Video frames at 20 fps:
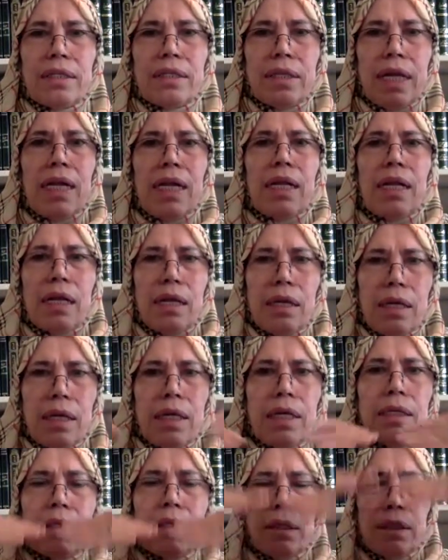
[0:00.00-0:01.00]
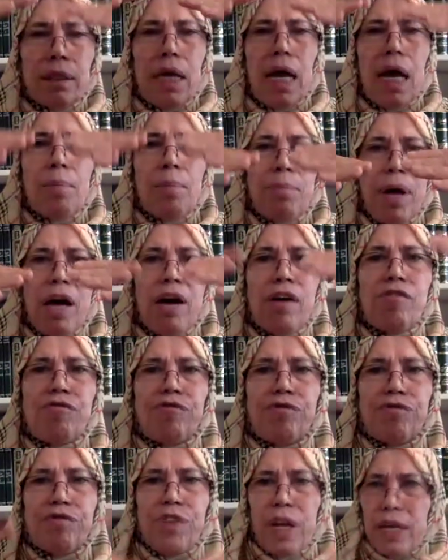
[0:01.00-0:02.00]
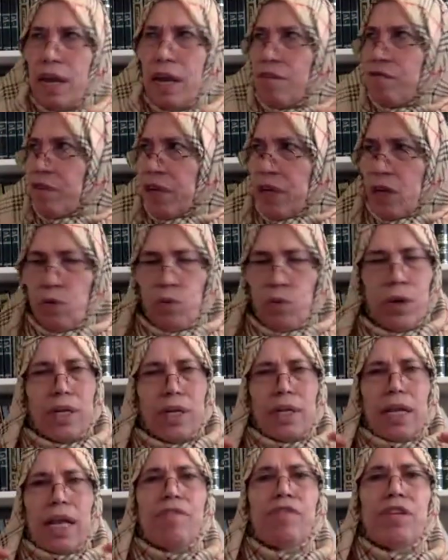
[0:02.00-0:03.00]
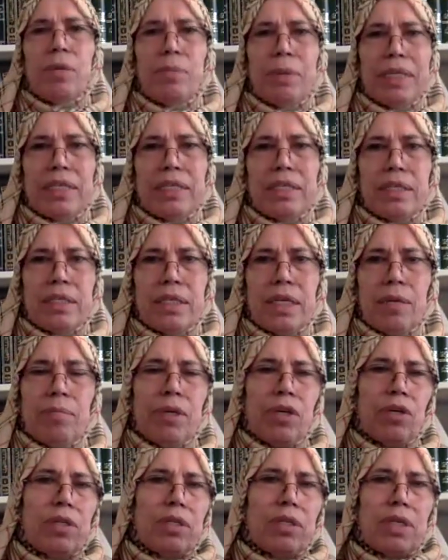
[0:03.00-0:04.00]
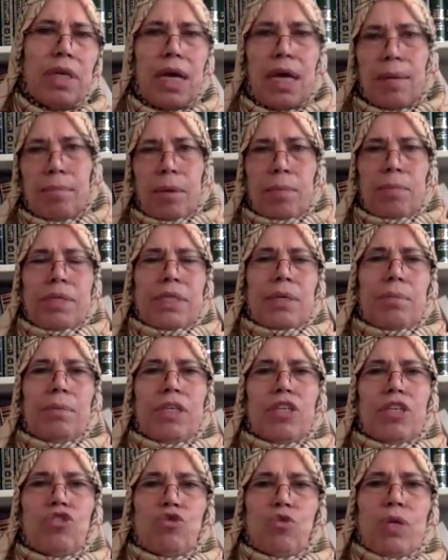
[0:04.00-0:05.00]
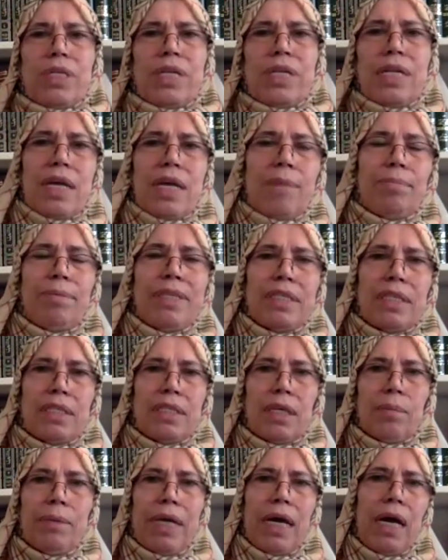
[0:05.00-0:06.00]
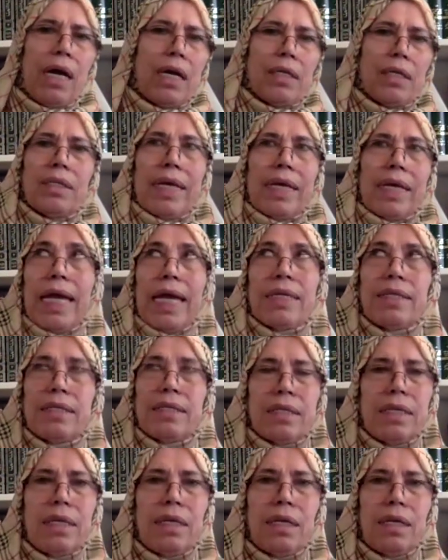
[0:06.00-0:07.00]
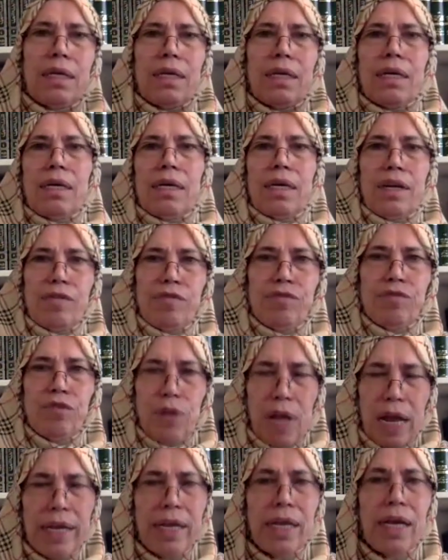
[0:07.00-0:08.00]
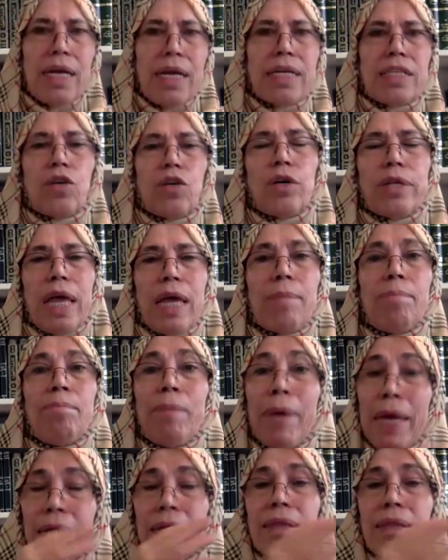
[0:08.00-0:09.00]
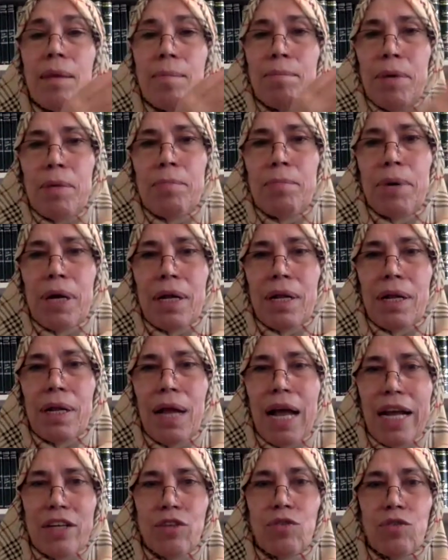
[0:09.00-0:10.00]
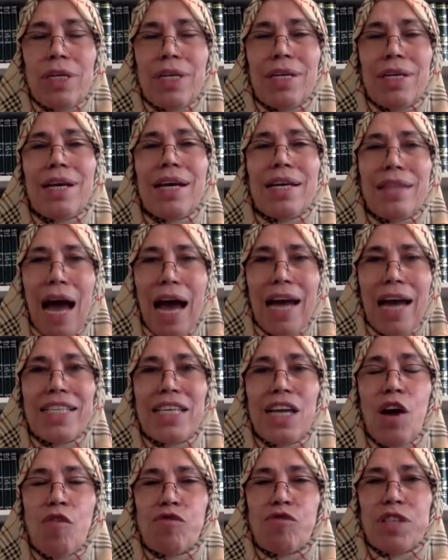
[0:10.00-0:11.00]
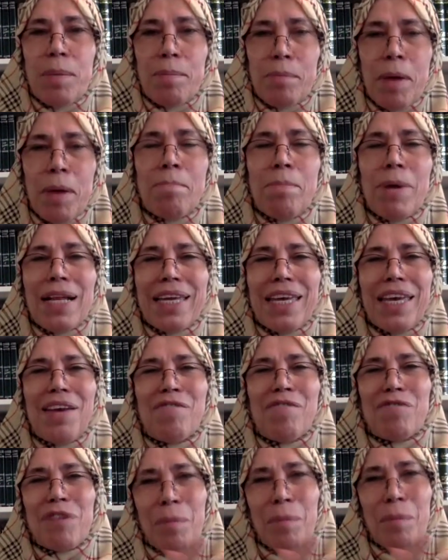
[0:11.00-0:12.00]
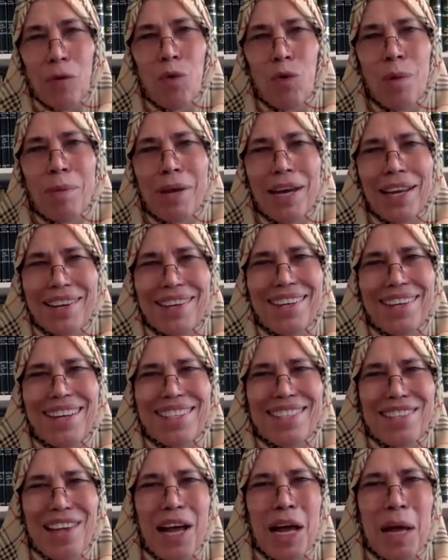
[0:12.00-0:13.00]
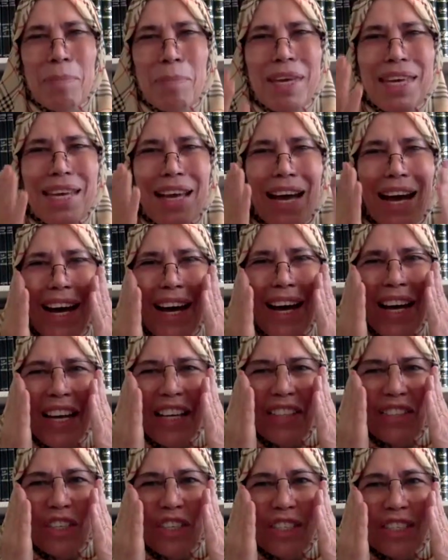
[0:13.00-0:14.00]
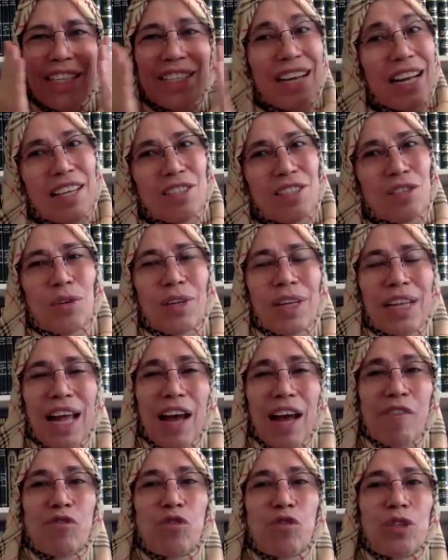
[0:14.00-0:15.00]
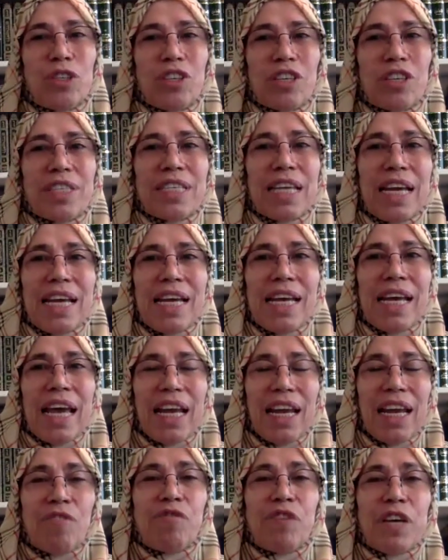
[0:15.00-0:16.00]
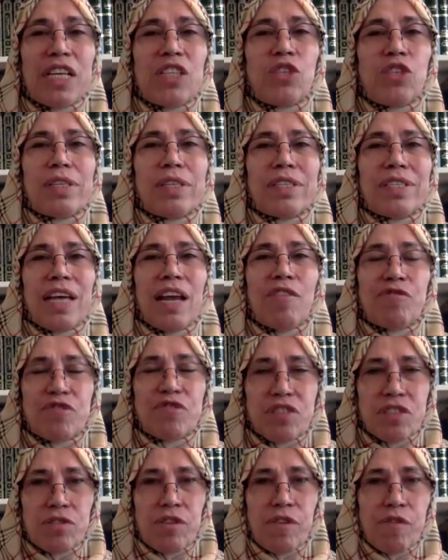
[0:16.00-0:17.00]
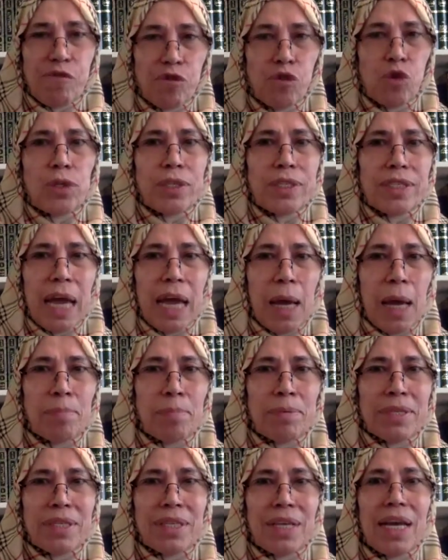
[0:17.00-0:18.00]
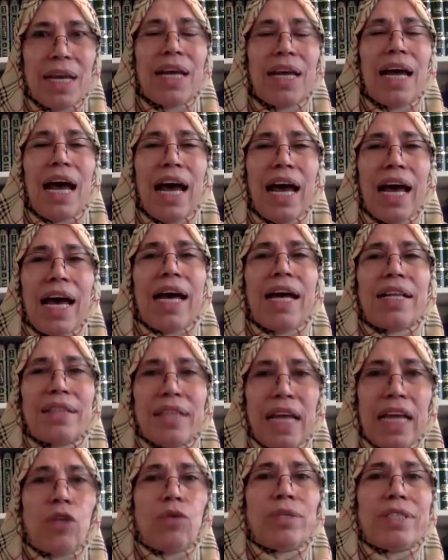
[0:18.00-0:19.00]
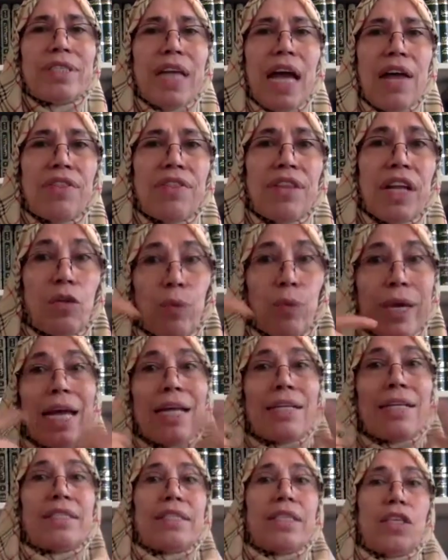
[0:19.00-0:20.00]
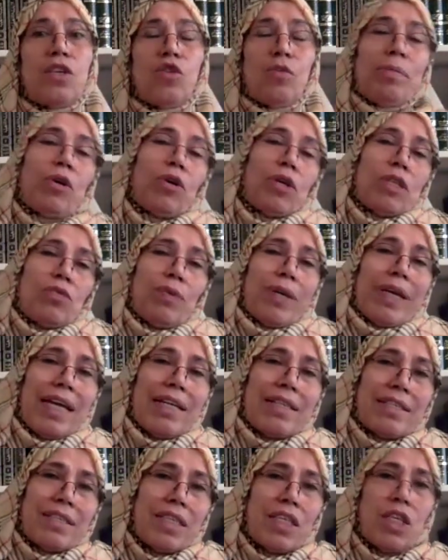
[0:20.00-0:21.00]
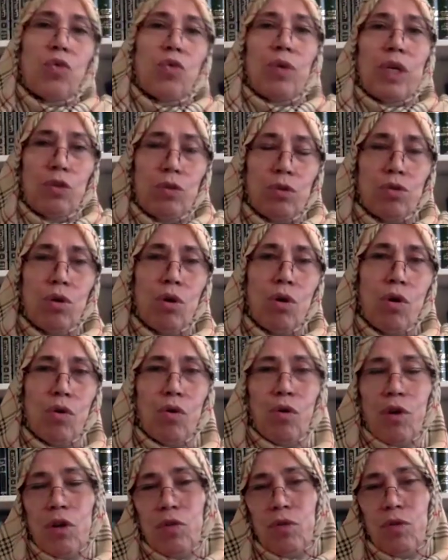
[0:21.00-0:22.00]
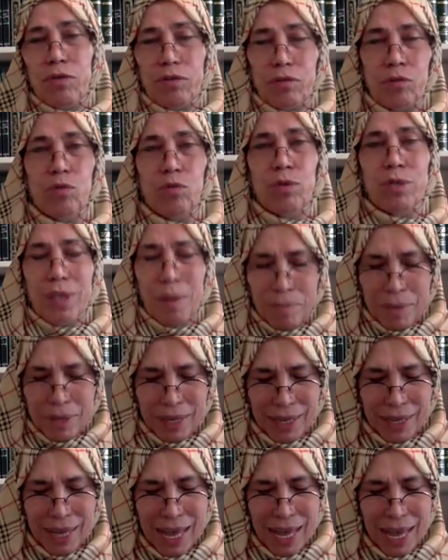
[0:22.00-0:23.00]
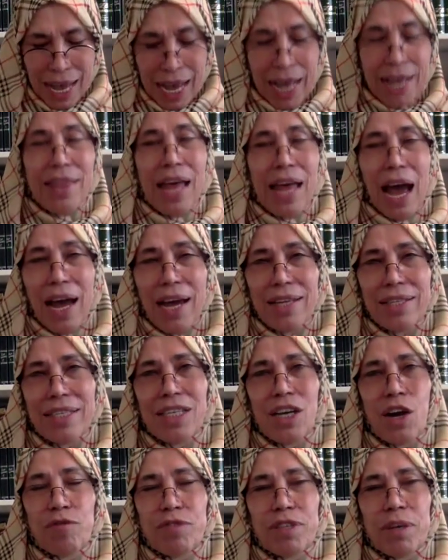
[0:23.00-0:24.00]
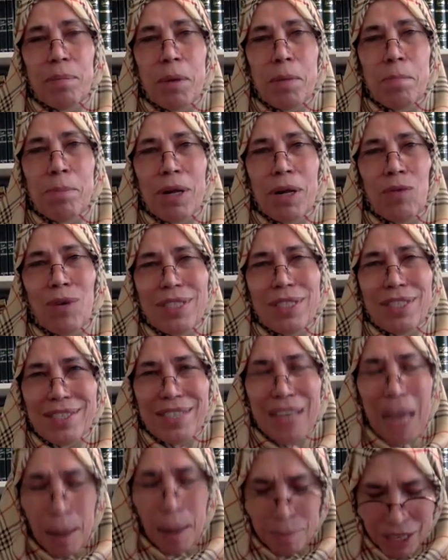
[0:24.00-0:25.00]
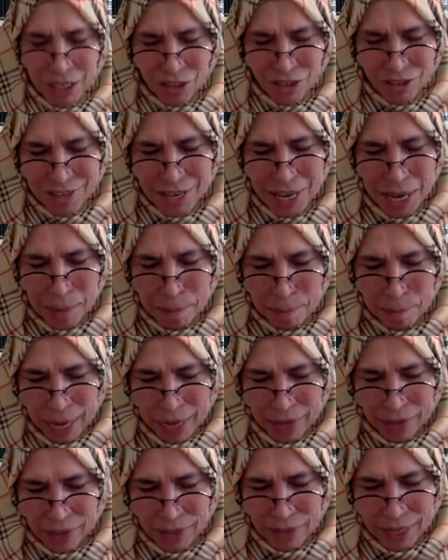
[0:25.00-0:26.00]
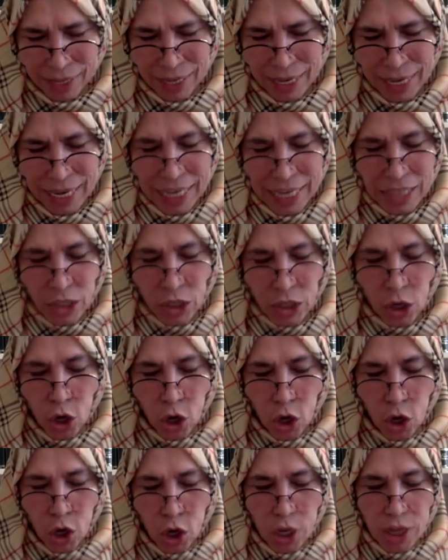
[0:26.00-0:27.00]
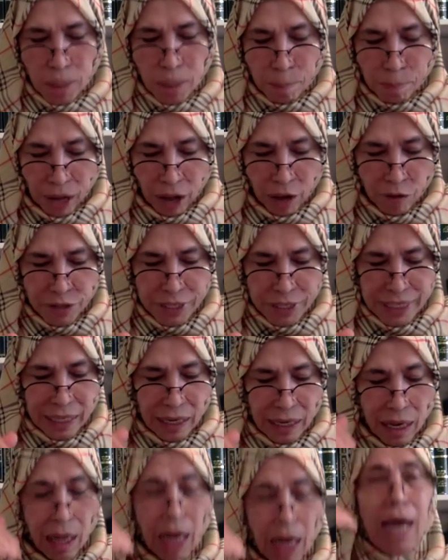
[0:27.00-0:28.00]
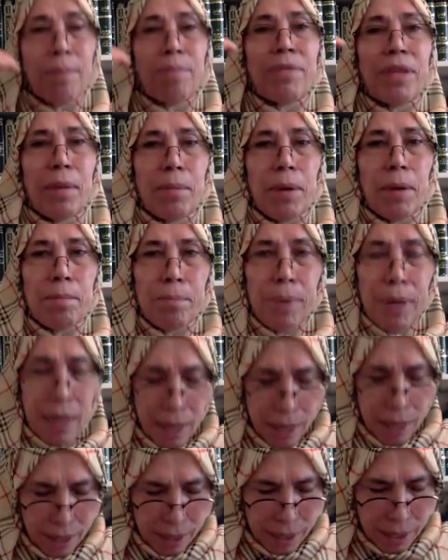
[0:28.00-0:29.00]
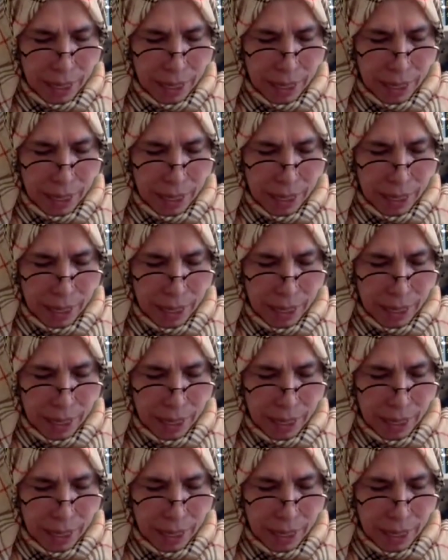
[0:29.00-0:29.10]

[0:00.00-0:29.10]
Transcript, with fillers: they're and above the level where everybody's sitting because maybe somebody shorter than me sitting behind they can't see right? So they made the minbar. Actually, the idea of the minbar came from a woman, a sahabiya. She said, Ya Rasulullah, if you just elevate yourself few steps, and then you stand there, we can see you because we can see you when you talk or when you do something. And the idea of the minbar was established back then. So the Prophet climbed the minbar